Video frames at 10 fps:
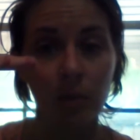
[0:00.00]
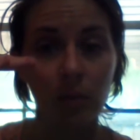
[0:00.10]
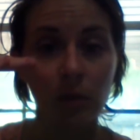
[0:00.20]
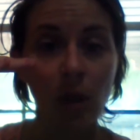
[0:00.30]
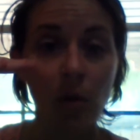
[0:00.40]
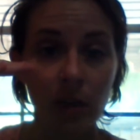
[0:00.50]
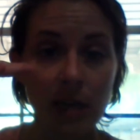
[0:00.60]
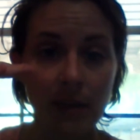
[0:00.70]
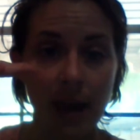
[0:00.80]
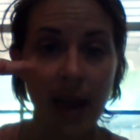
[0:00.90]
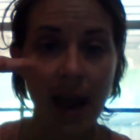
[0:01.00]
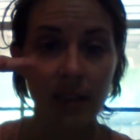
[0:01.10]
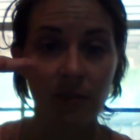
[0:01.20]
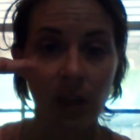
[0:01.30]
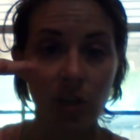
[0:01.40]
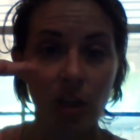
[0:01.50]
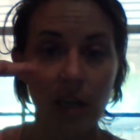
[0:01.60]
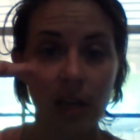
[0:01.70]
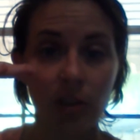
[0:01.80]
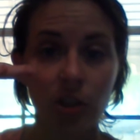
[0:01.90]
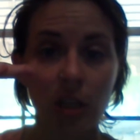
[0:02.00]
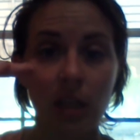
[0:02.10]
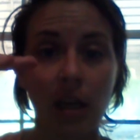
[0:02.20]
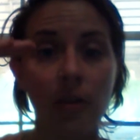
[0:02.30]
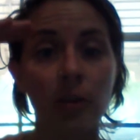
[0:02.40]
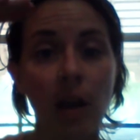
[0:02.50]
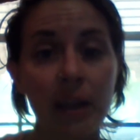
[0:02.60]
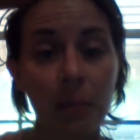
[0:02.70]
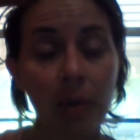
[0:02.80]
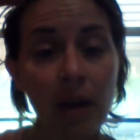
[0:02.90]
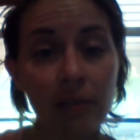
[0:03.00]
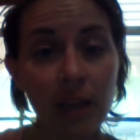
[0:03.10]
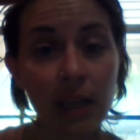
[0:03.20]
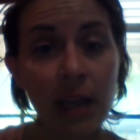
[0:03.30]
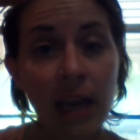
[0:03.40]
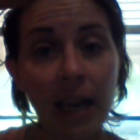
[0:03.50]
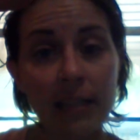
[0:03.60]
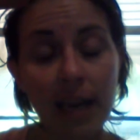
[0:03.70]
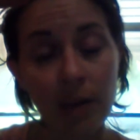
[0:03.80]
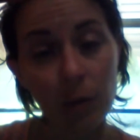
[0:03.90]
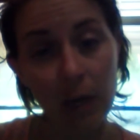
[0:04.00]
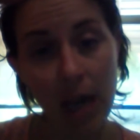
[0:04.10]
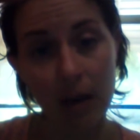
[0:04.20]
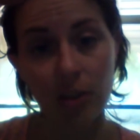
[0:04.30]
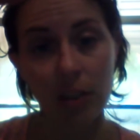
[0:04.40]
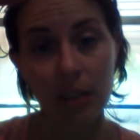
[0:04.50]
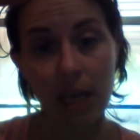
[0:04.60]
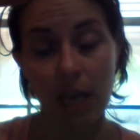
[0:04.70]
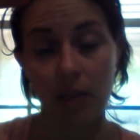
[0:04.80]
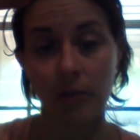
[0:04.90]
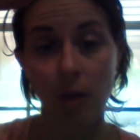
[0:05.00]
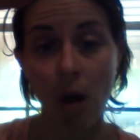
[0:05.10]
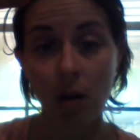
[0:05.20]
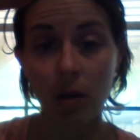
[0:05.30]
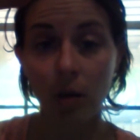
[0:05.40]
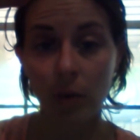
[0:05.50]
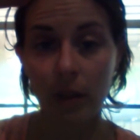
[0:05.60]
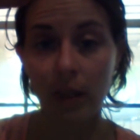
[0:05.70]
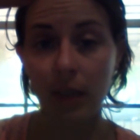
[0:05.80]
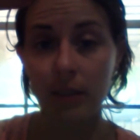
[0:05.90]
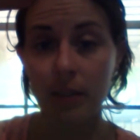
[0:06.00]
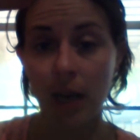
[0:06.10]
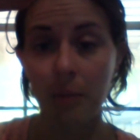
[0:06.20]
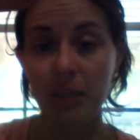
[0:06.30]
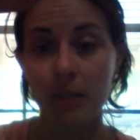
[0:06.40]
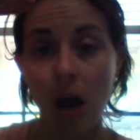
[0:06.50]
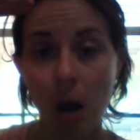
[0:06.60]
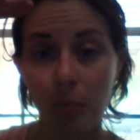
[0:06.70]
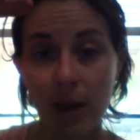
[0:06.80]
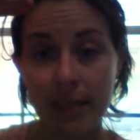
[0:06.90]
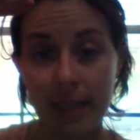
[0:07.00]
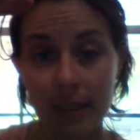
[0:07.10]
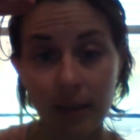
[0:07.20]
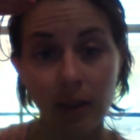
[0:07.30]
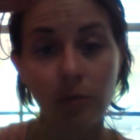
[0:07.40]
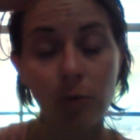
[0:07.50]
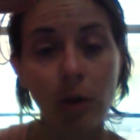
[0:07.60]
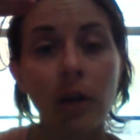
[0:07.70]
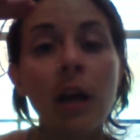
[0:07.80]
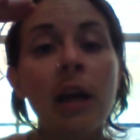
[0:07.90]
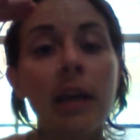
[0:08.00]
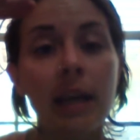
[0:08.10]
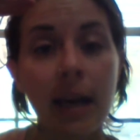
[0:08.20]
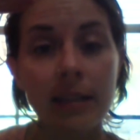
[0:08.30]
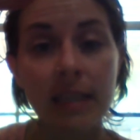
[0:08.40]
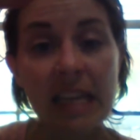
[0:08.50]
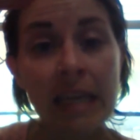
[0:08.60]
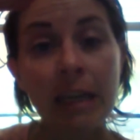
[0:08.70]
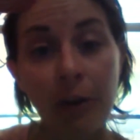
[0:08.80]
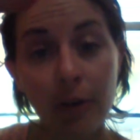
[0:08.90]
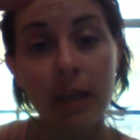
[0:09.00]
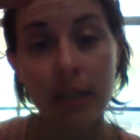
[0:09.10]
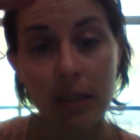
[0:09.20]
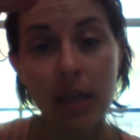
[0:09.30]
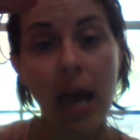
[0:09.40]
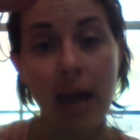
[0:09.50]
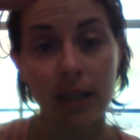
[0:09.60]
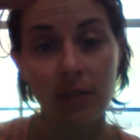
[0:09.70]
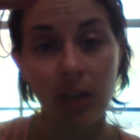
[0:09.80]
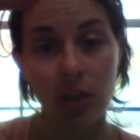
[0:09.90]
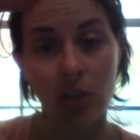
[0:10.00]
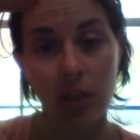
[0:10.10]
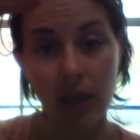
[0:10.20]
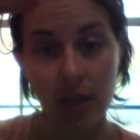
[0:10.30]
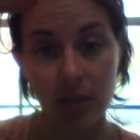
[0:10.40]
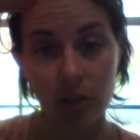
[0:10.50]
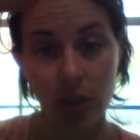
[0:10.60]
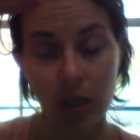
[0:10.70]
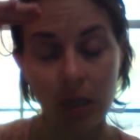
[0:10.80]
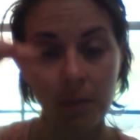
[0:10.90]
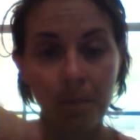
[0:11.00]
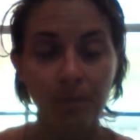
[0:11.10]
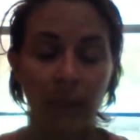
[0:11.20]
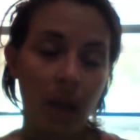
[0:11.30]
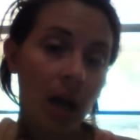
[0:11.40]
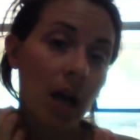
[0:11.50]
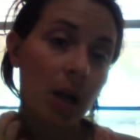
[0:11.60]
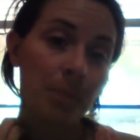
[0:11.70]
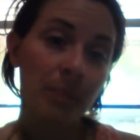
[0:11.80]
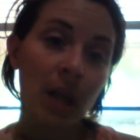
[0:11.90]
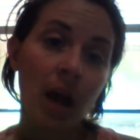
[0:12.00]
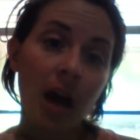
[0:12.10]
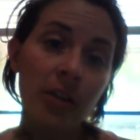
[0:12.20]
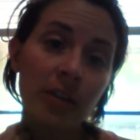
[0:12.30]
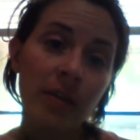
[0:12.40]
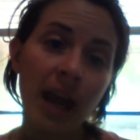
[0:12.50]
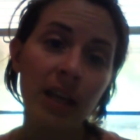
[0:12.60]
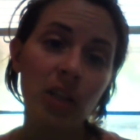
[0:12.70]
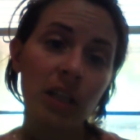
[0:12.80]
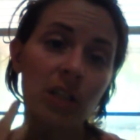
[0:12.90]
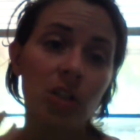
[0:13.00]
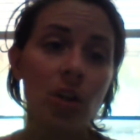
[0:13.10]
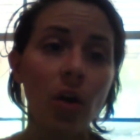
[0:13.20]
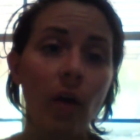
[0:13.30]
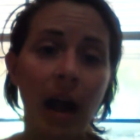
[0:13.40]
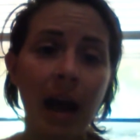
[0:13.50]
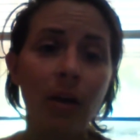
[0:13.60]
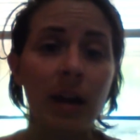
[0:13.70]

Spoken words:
lowering that activation energy. The other line above it is how the reaction takes longer when the enzyme is not present. Therefore, it has an increased activation energy. Other than that, you need to know how